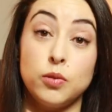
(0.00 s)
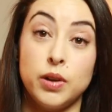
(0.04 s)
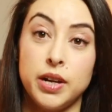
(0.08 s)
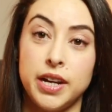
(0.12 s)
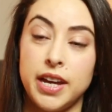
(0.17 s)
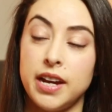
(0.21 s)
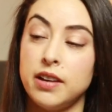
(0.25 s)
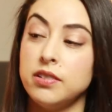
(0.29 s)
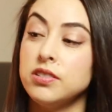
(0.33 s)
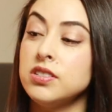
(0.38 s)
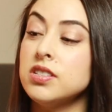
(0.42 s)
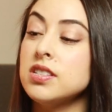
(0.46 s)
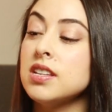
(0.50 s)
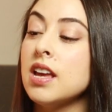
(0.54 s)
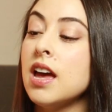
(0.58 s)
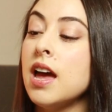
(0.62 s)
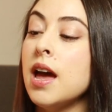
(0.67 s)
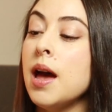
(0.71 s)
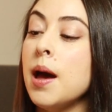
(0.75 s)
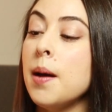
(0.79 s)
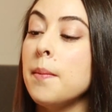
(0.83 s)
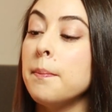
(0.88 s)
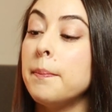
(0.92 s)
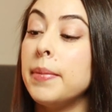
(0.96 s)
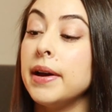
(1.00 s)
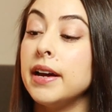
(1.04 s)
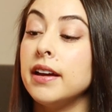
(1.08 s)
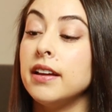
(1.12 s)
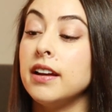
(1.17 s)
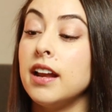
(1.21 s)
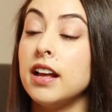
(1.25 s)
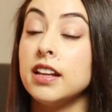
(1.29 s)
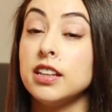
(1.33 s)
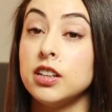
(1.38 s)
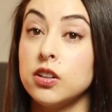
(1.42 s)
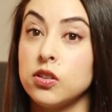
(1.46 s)
one ounce,
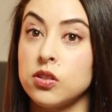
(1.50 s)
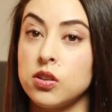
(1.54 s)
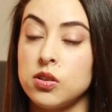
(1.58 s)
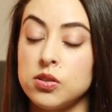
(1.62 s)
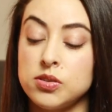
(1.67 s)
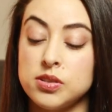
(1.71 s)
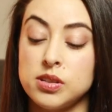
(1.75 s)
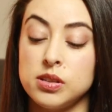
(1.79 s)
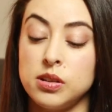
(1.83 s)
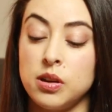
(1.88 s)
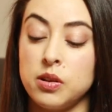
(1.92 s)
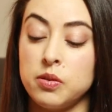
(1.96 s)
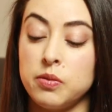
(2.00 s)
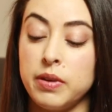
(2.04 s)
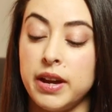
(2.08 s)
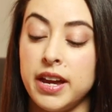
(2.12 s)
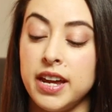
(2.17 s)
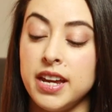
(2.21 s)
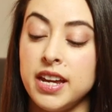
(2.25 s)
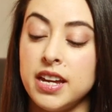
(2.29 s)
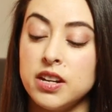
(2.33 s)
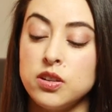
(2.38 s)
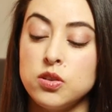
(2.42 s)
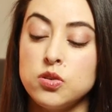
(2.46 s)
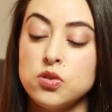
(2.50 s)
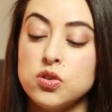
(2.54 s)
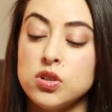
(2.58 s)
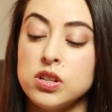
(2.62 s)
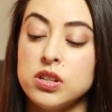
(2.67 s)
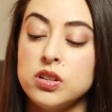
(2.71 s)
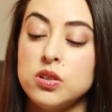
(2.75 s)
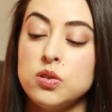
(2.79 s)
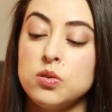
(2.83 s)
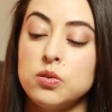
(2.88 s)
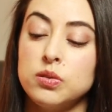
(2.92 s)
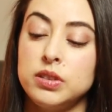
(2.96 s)
but a little goes a long way and
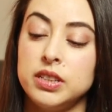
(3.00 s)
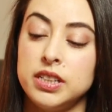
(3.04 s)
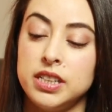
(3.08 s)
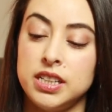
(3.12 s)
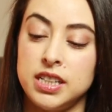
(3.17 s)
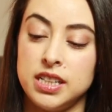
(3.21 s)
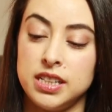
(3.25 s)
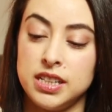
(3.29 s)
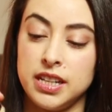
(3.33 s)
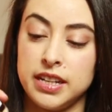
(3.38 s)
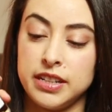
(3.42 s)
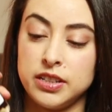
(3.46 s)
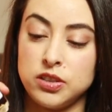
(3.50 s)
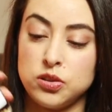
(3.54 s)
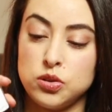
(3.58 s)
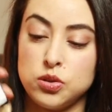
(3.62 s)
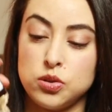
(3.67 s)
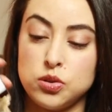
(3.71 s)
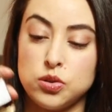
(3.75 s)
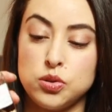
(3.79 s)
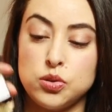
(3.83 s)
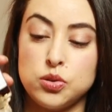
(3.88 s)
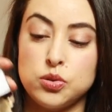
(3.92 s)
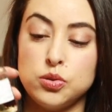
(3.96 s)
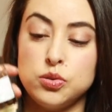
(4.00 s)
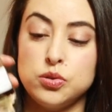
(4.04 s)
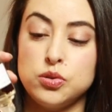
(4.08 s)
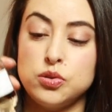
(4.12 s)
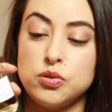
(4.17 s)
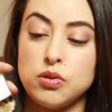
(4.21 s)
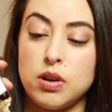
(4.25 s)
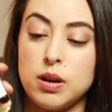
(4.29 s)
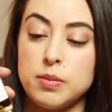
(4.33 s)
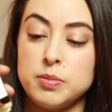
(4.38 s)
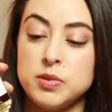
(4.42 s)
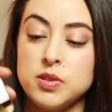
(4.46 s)
usually you only need like two
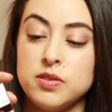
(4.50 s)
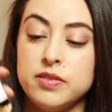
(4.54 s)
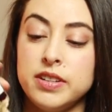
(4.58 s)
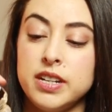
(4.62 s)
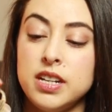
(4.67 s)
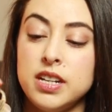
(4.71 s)
drops of